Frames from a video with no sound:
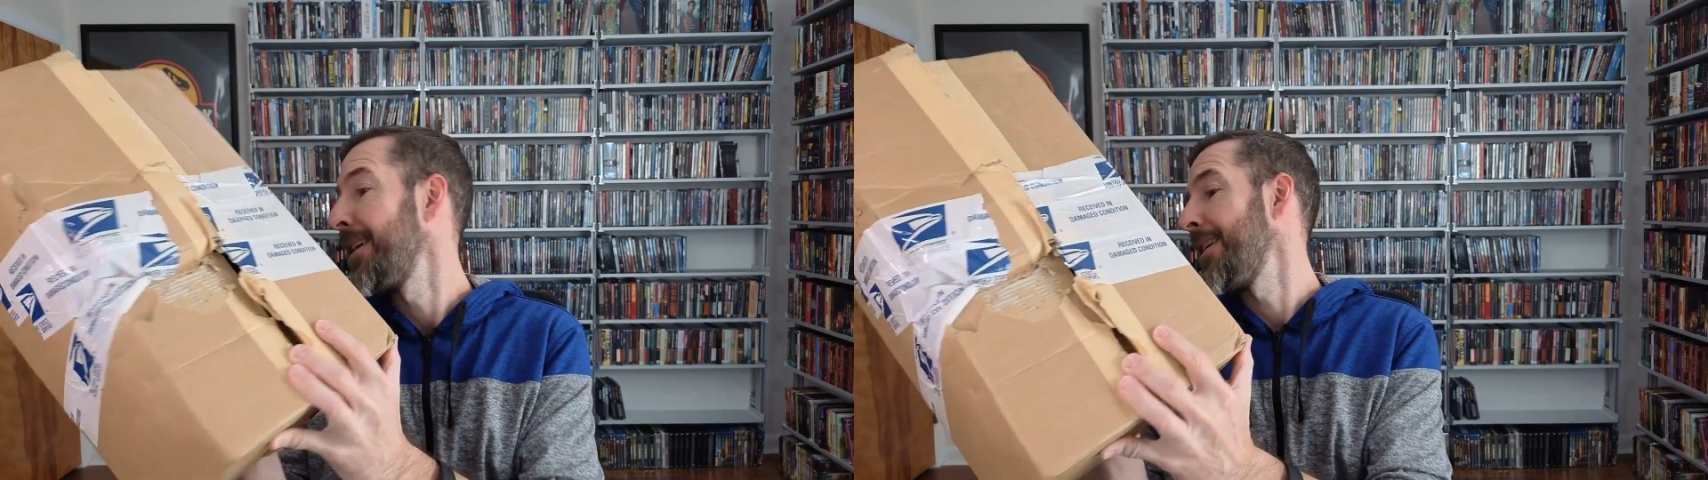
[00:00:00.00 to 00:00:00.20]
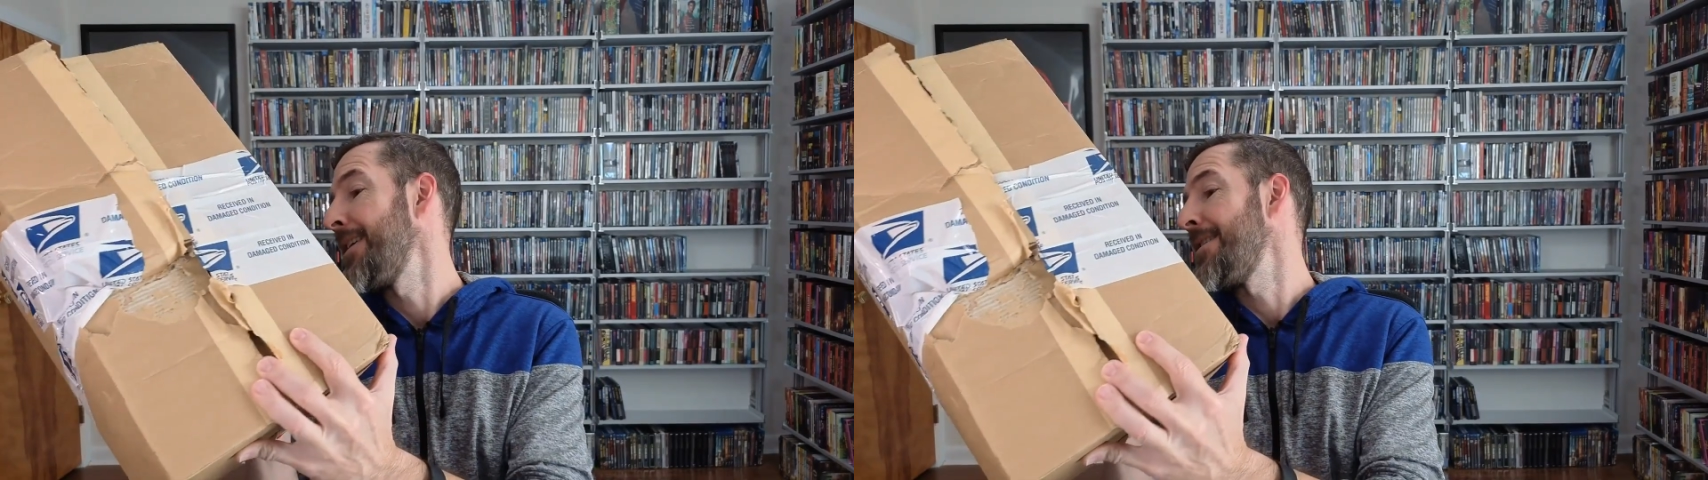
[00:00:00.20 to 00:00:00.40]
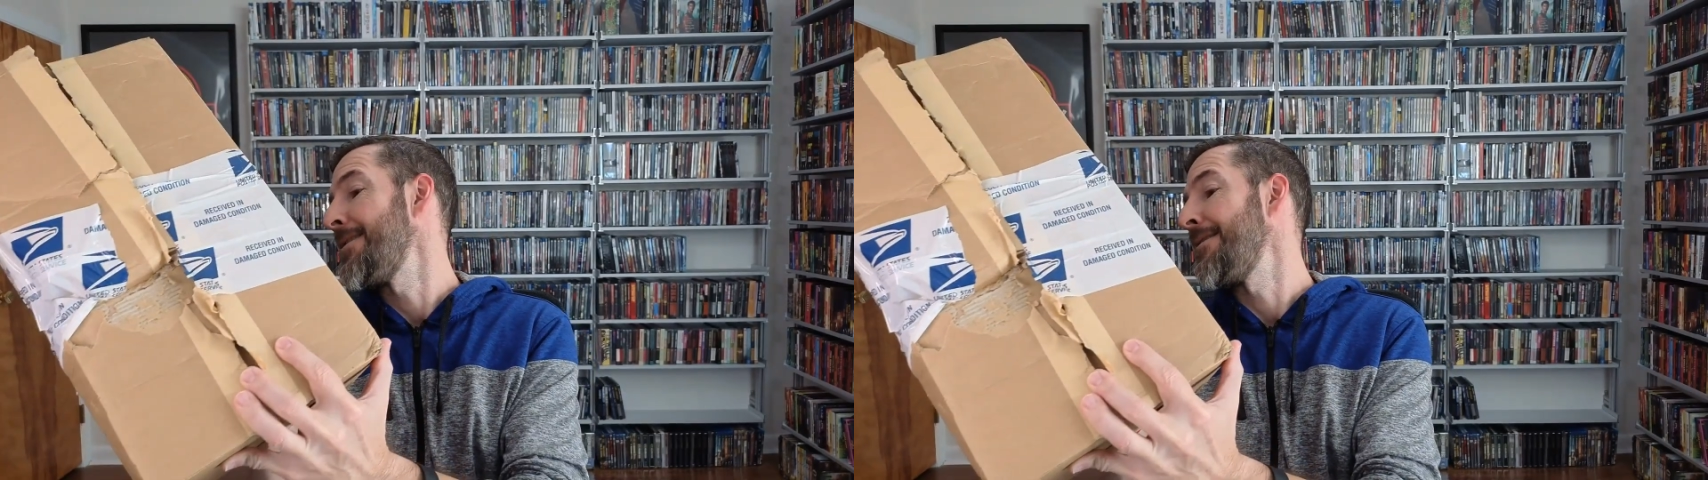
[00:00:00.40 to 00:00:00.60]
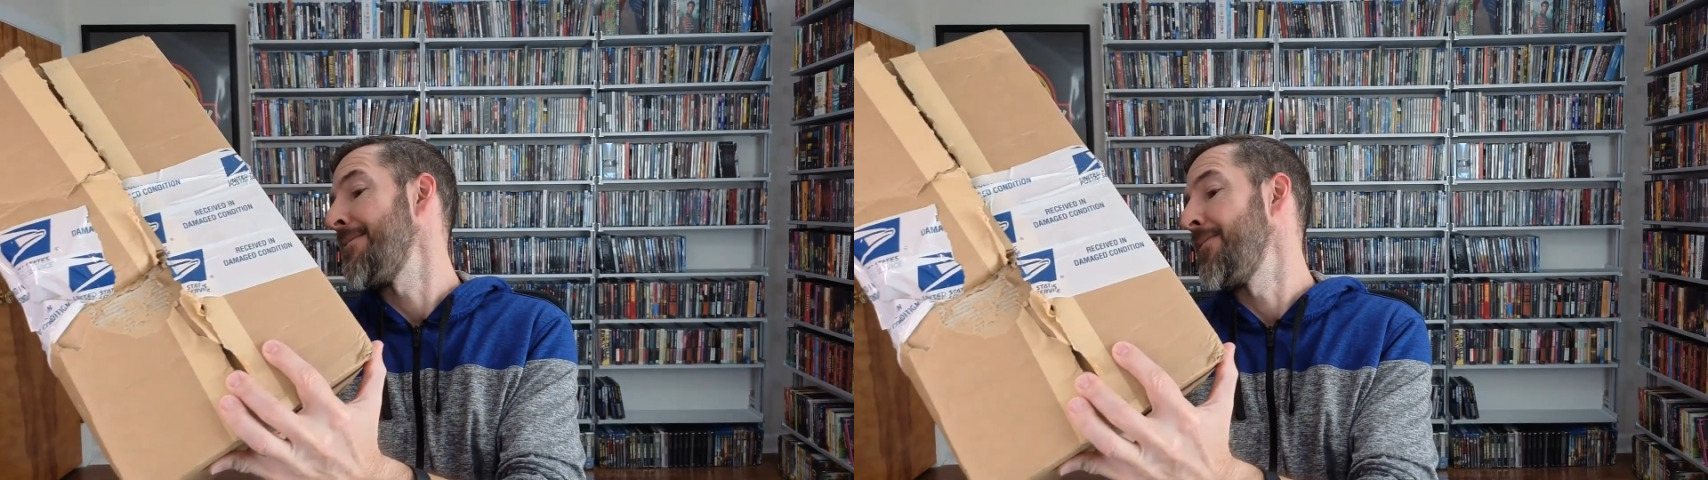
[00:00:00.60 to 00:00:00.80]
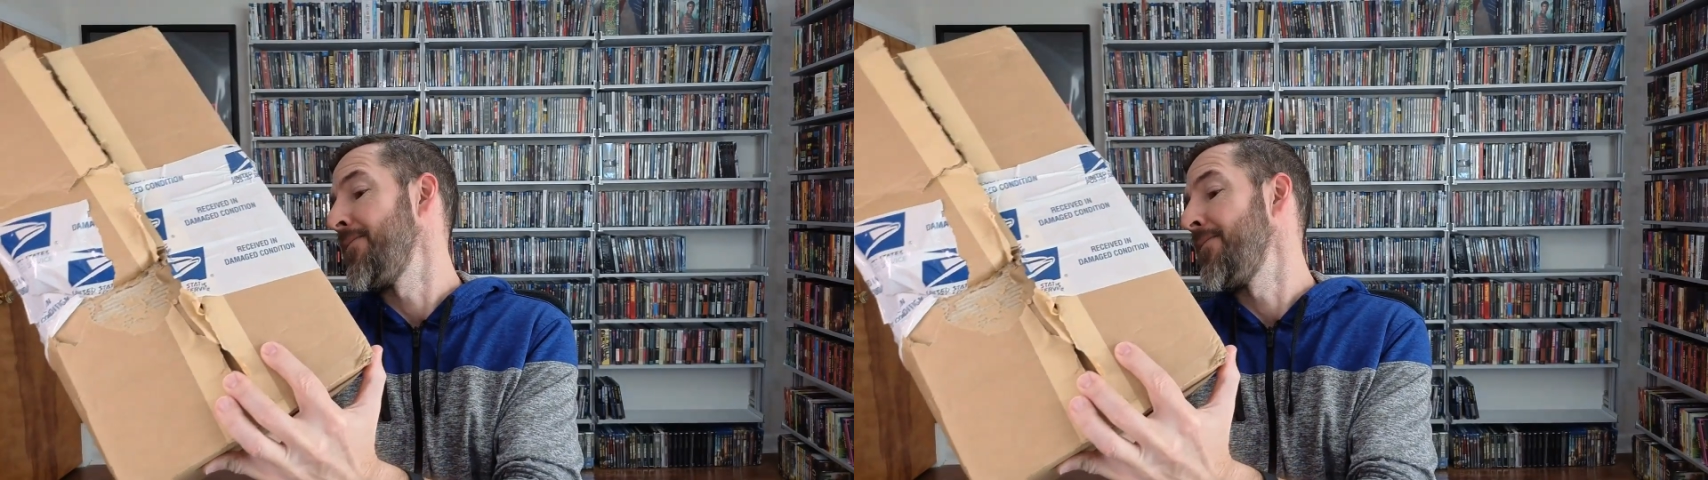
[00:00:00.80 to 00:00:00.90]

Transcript: Um,